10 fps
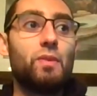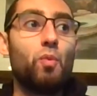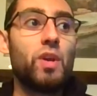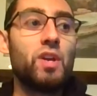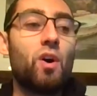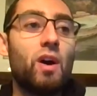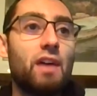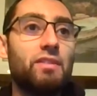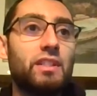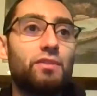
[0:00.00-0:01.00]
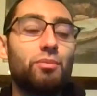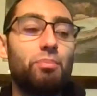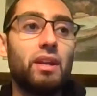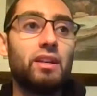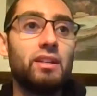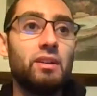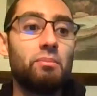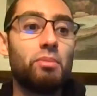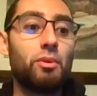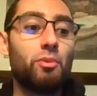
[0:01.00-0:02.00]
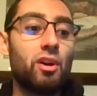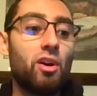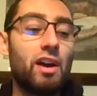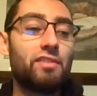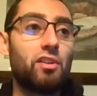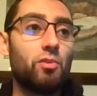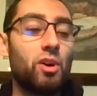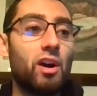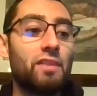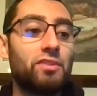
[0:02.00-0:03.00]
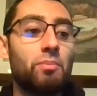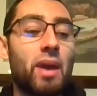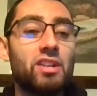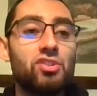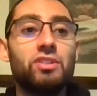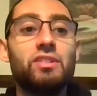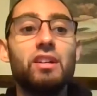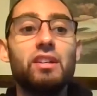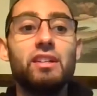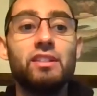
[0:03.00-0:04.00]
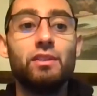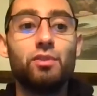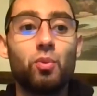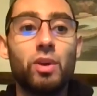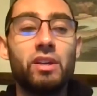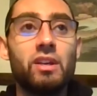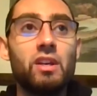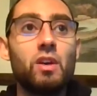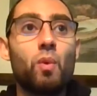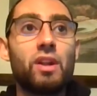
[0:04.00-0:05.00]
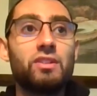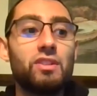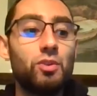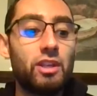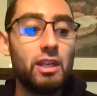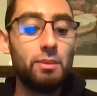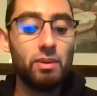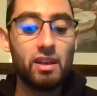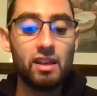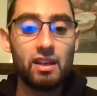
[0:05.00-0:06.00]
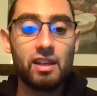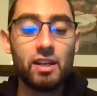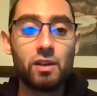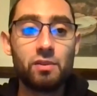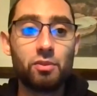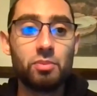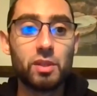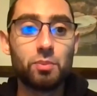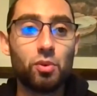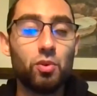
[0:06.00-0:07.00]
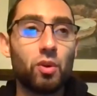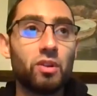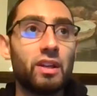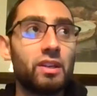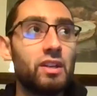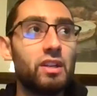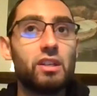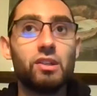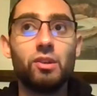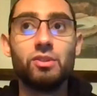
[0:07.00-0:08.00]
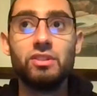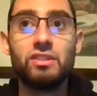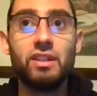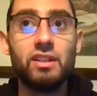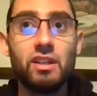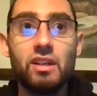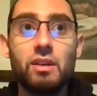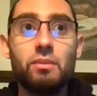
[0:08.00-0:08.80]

we all have a different pain, but when we all have we all have to manage it in a different way, right? You keep hearing from people who are like, you know, just take